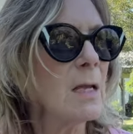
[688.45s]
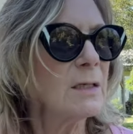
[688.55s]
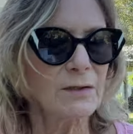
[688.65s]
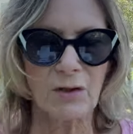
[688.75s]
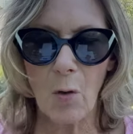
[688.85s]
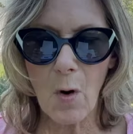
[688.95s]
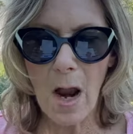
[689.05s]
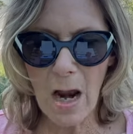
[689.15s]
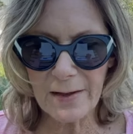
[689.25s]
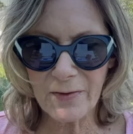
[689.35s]
so
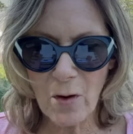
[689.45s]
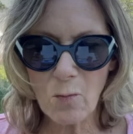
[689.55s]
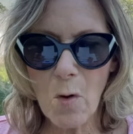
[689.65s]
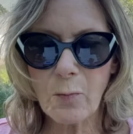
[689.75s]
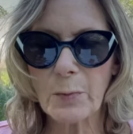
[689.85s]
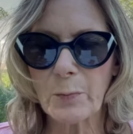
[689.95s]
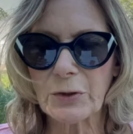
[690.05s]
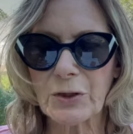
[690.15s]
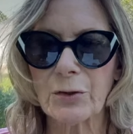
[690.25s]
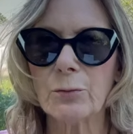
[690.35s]
I thought what we would
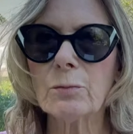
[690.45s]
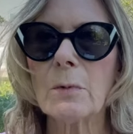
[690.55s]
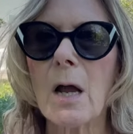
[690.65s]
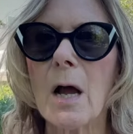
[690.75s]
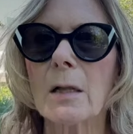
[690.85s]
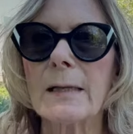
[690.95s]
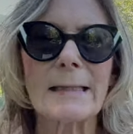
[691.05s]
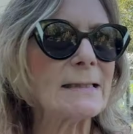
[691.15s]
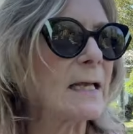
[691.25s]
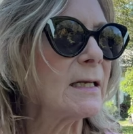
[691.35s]
do, uh, like
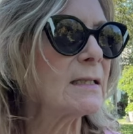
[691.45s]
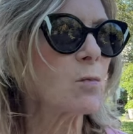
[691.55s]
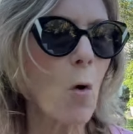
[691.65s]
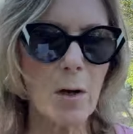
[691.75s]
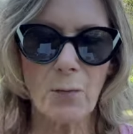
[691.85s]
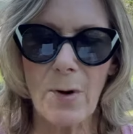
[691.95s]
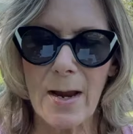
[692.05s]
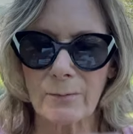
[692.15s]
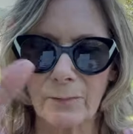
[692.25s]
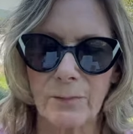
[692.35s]
I said, is walk
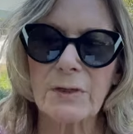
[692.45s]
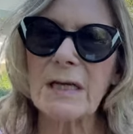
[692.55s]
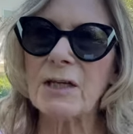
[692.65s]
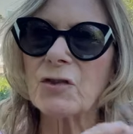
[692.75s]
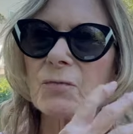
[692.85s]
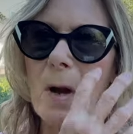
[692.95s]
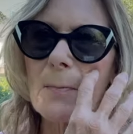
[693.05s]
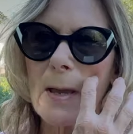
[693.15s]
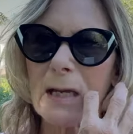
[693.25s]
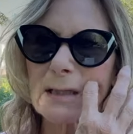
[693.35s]
around to each of my
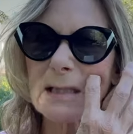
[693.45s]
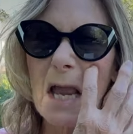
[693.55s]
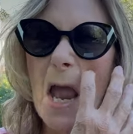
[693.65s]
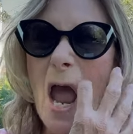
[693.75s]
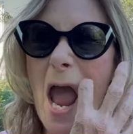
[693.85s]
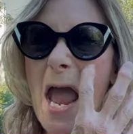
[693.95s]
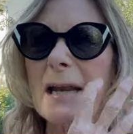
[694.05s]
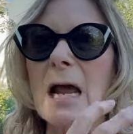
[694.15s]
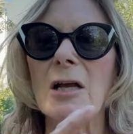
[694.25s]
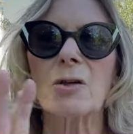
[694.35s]
beds
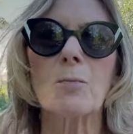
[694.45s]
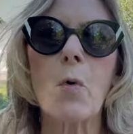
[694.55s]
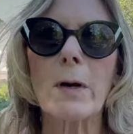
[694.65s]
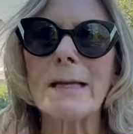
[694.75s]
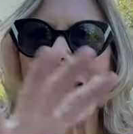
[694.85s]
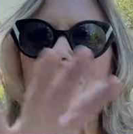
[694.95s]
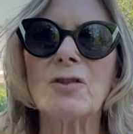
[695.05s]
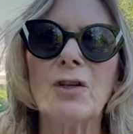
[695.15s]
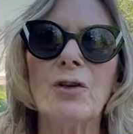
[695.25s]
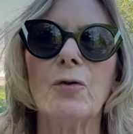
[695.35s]
and I'll point out
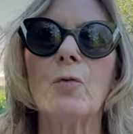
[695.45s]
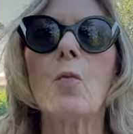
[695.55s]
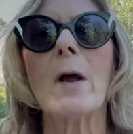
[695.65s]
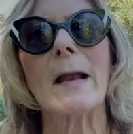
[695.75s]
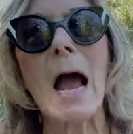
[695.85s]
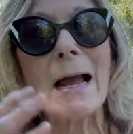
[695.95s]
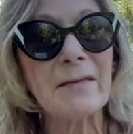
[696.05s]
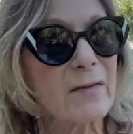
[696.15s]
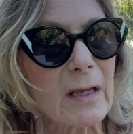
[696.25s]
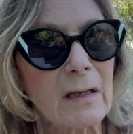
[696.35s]
to you what I
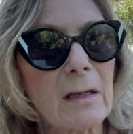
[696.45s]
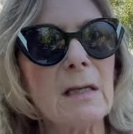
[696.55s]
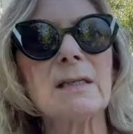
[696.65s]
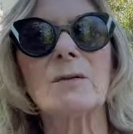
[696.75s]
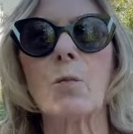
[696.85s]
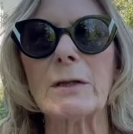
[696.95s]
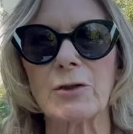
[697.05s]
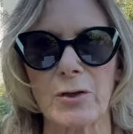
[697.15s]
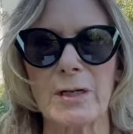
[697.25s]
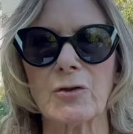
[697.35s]
think is
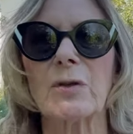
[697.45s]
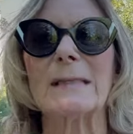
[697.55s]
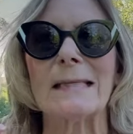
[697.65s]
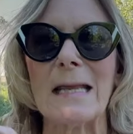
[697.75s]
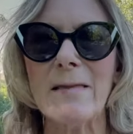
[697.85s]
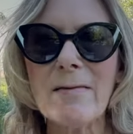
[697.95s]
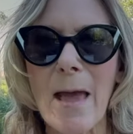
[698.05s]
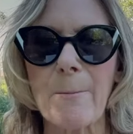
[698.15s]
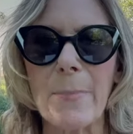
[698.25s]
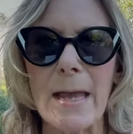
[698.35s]
winter interest in
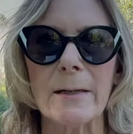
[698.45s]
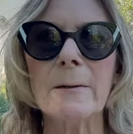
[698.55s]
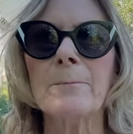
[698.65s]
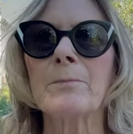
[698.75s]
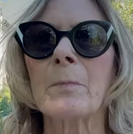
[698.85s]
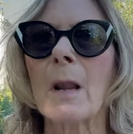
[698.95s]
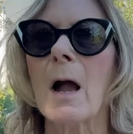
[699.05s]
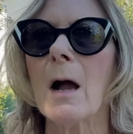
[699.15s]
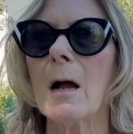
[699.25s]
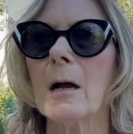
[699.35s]
that bed.
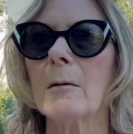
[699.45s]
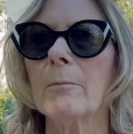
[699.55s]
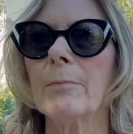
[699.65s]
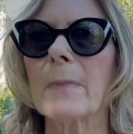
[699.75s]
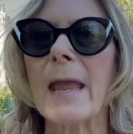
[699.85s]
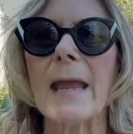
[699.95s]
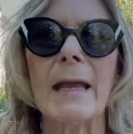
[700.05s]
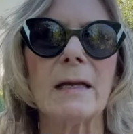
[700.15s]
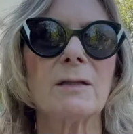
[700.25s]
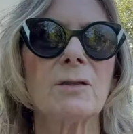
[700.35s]
Um,
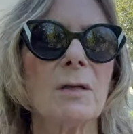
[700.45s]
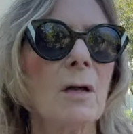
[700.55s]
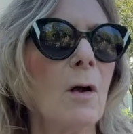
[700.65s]
and